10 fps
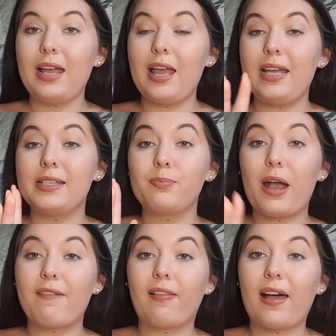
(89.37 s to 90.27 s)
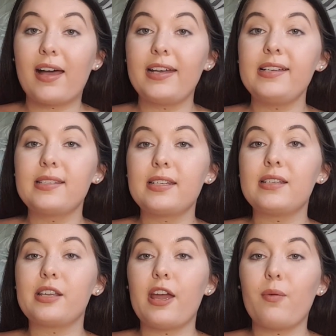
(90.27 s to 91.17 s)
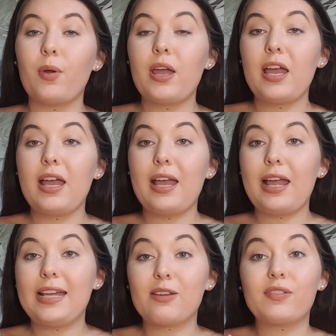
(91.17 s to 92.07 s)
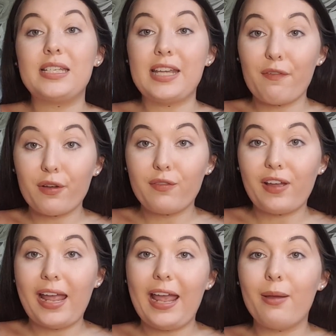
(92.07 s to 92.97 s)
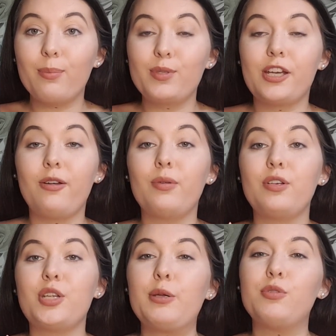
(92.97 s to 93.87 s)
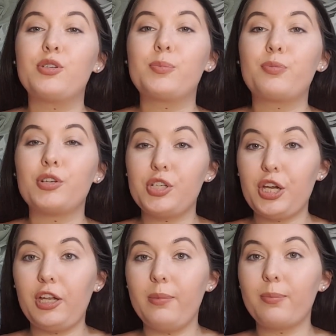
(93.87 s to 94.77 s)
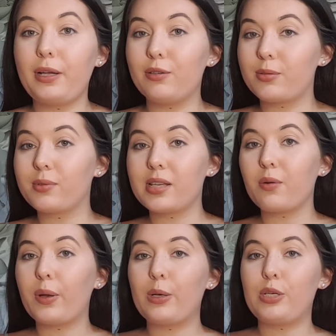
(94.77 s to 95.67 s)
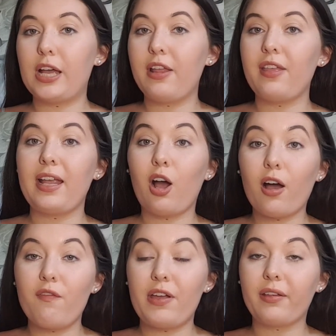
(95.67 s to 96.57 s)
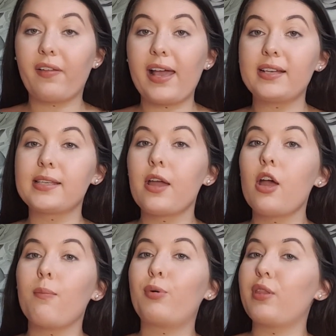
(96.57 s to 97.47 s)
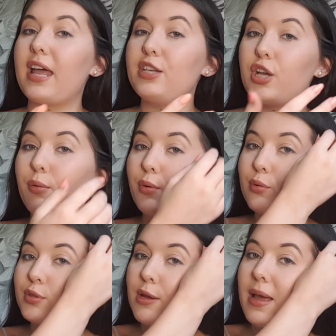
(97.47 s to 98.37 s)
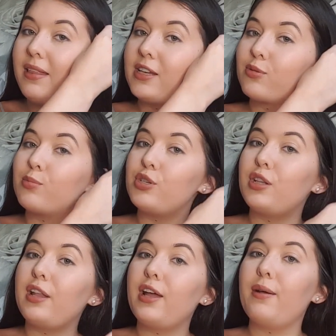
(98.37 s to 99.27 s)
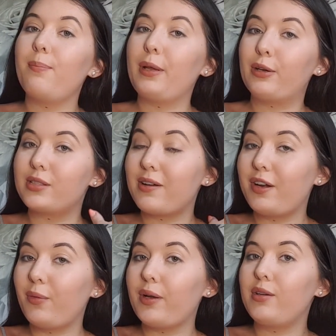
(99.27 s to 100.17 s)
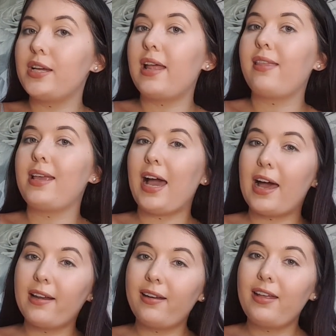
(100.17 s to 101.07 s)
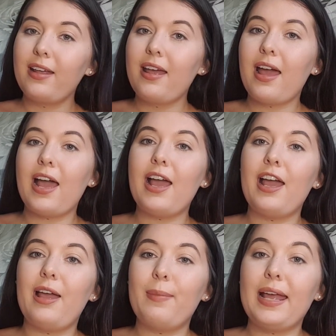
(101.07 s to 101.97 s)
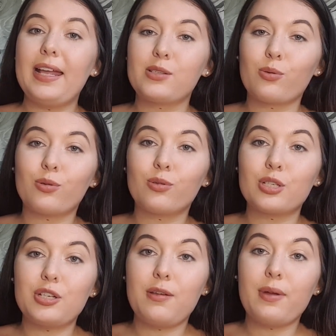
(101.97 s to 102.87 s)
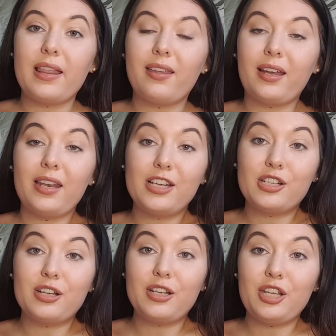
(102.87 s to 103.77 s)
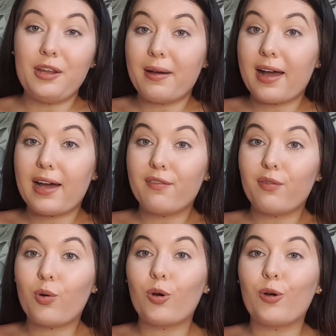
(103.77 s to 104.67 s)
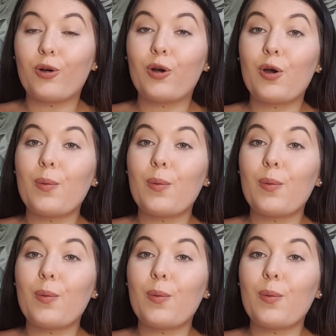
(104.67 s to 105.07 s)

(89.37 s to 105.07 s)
is paralysed, so it's obviously different for him. So don't just presume because someone's in a wheelchair that they can't feel their legs, but then don't also make the assumption that because they're in a wheelchair they can. It's all to do with the condition that you have, or